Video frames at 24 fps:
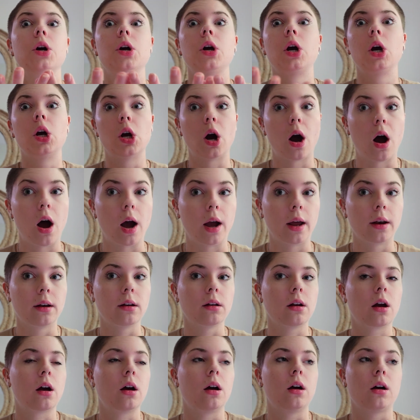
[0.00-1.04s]

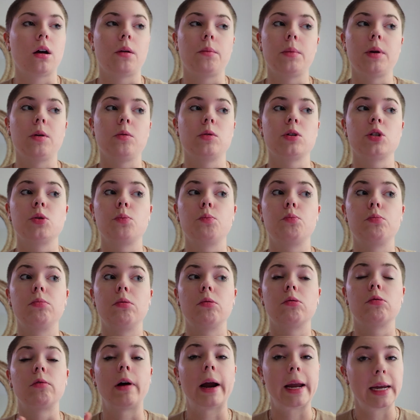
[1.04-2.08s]
gone. It was
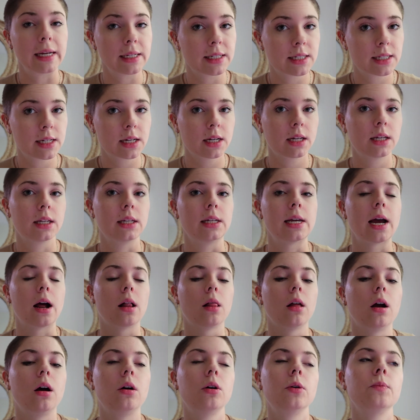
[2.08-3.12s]
bright
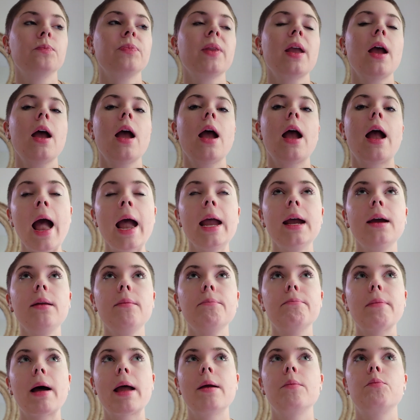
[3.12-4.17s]
yellow,
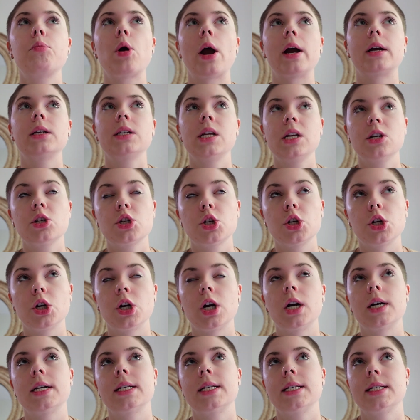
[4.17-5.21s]
and my
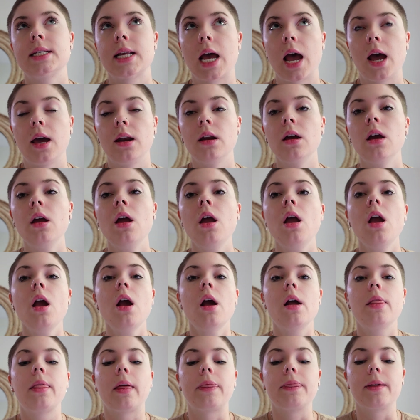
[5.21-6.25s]
practitioner said
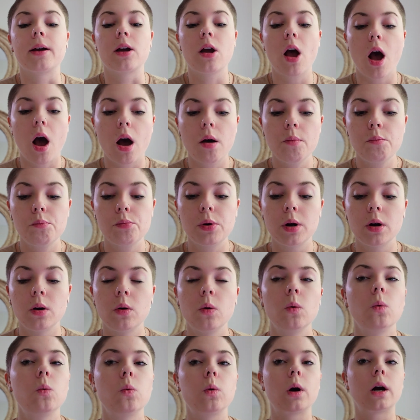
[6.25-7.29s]
that the
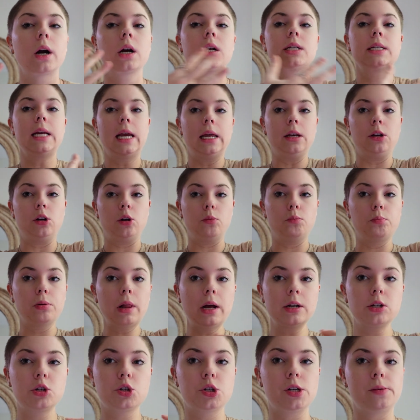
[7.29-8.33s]
Kambo works in your
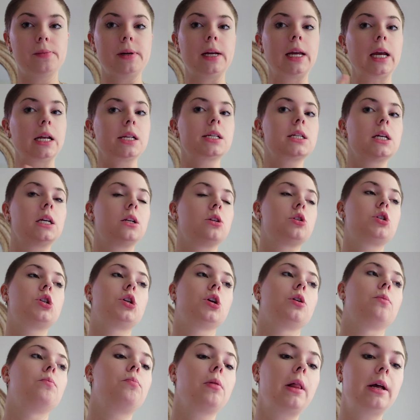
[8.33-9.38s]
bloodstream. It gets into
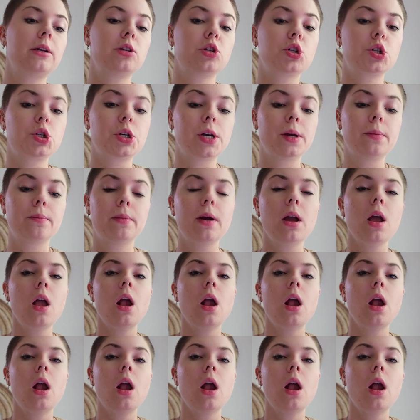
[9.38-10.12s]
your bloodstream,